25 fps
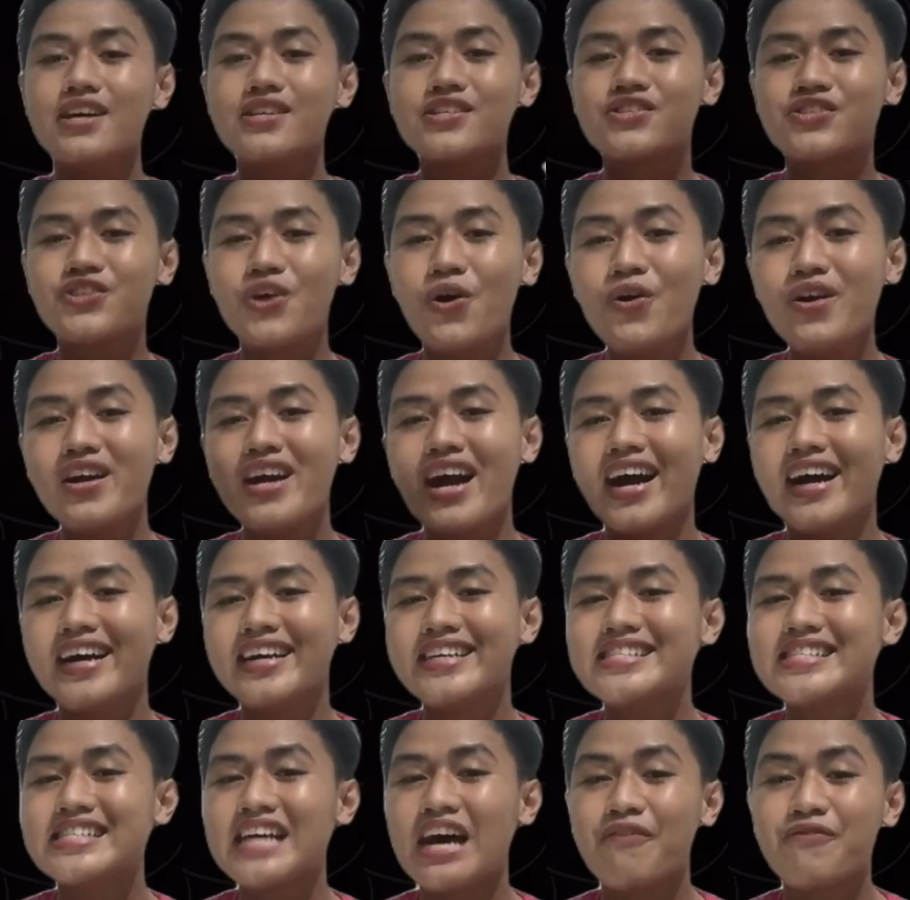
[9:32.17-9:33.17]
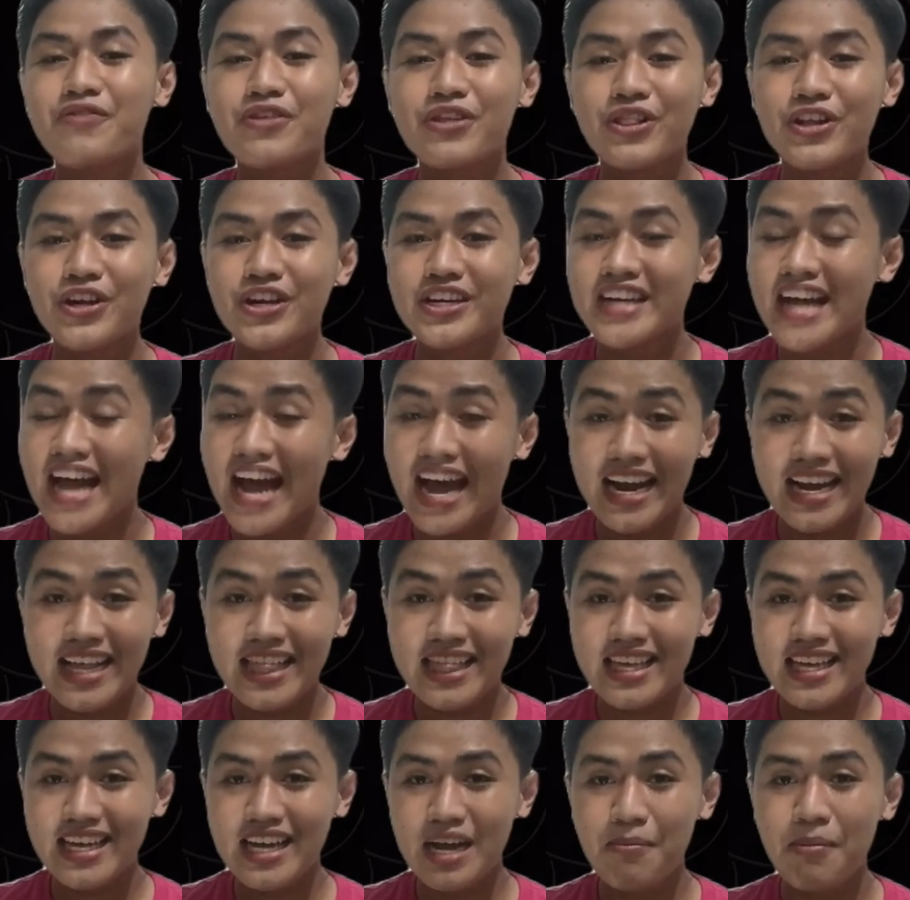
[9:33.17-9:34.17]
So guys, have you learned
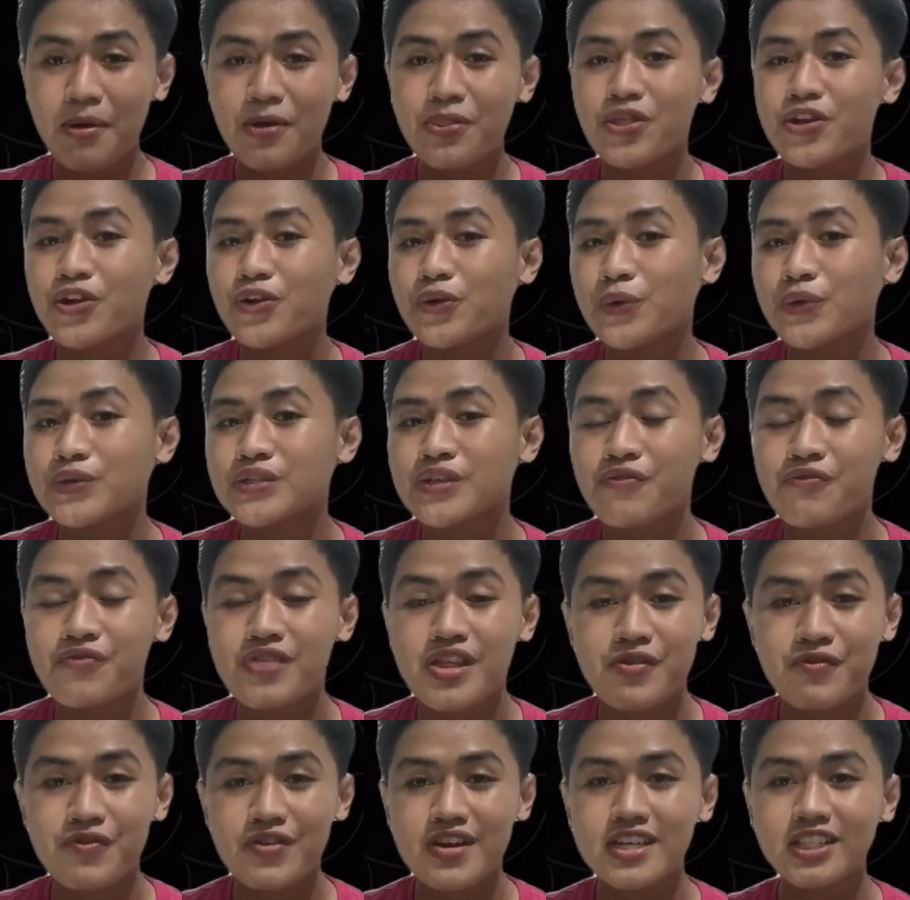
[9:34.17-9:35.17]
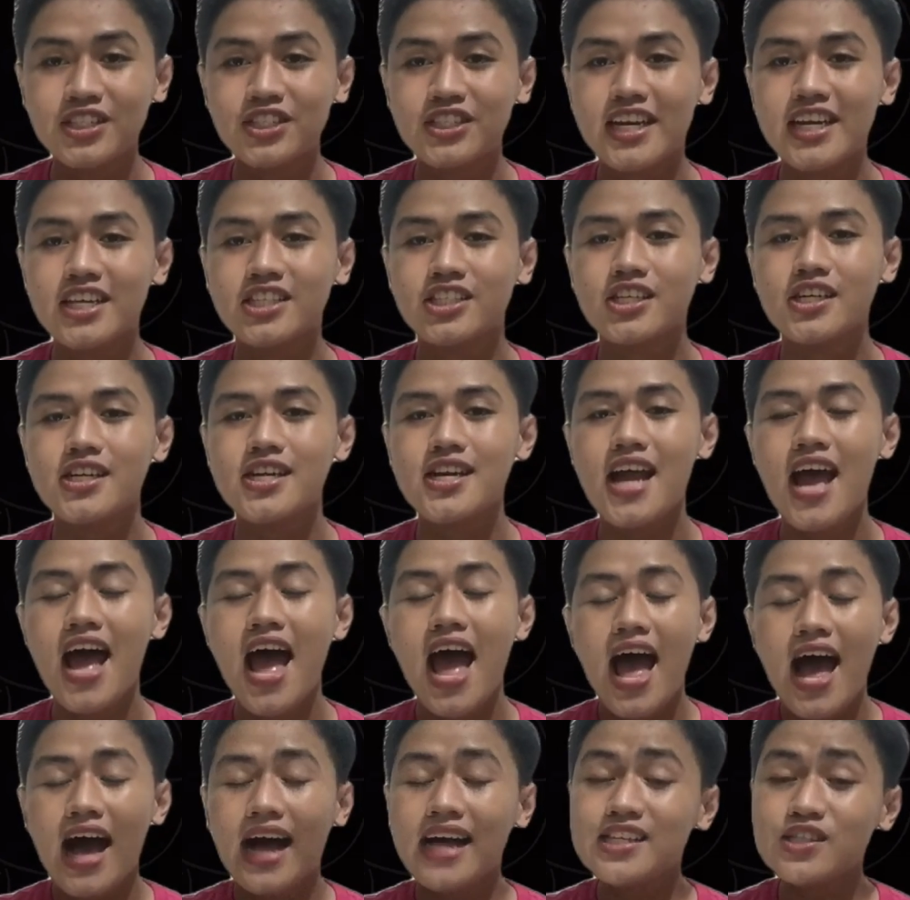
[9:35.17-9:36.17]
anything about the rules of differentiation
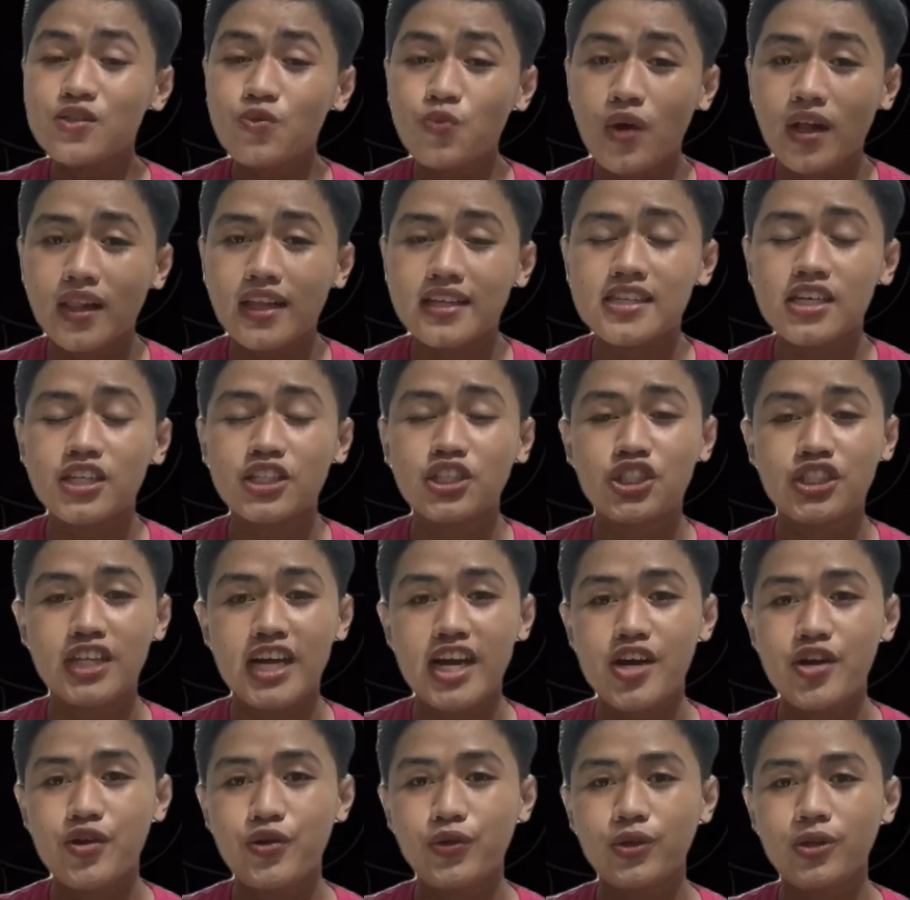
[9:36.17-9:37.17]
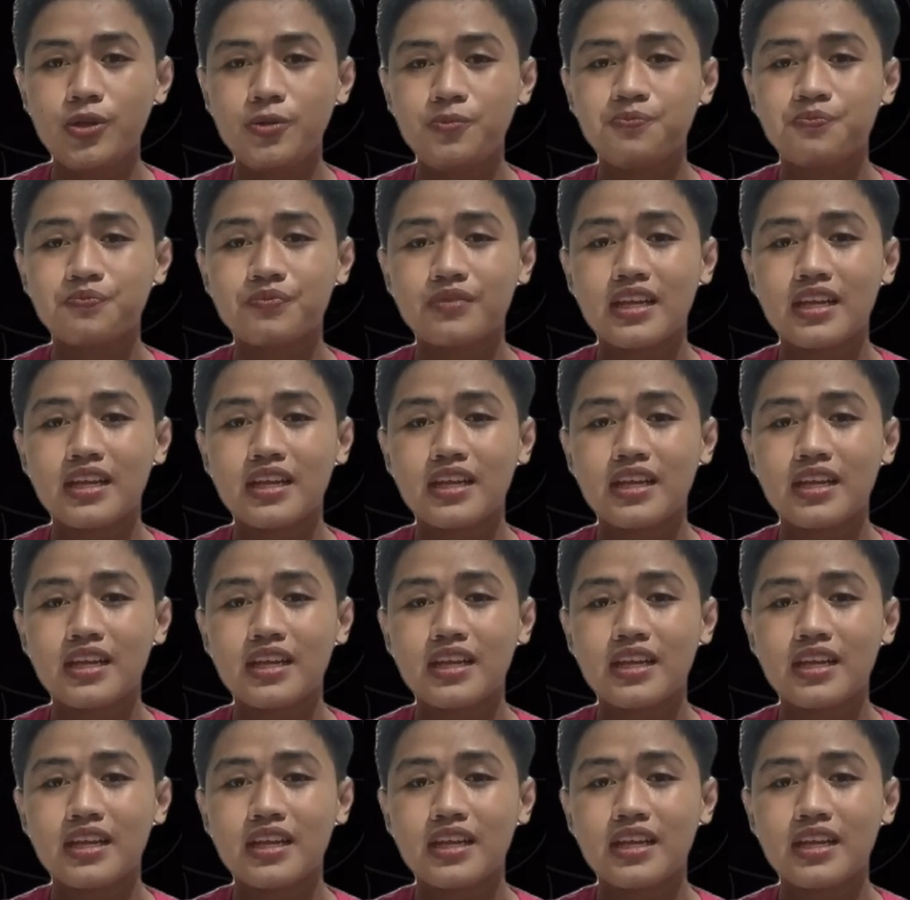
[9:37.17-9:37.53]
as well as our chain rule?